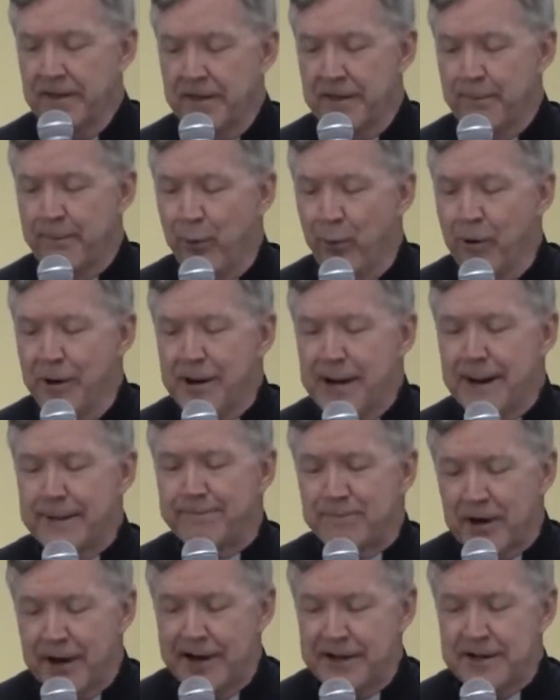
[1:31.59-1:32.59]
The point
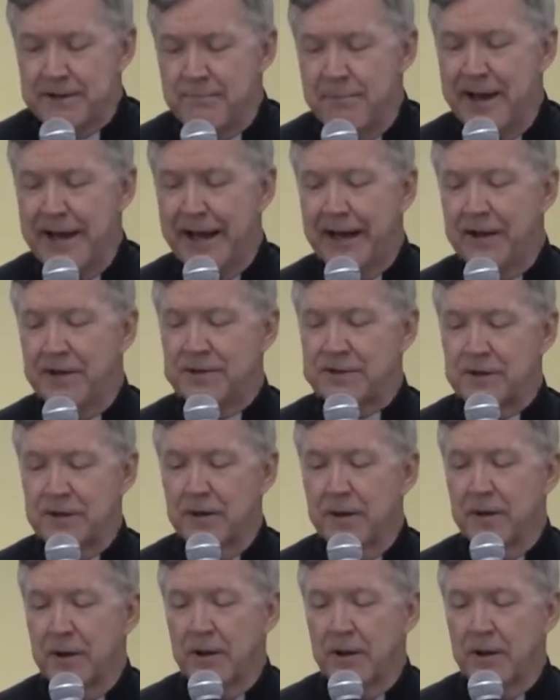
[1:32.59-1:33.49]
I've tried to make is,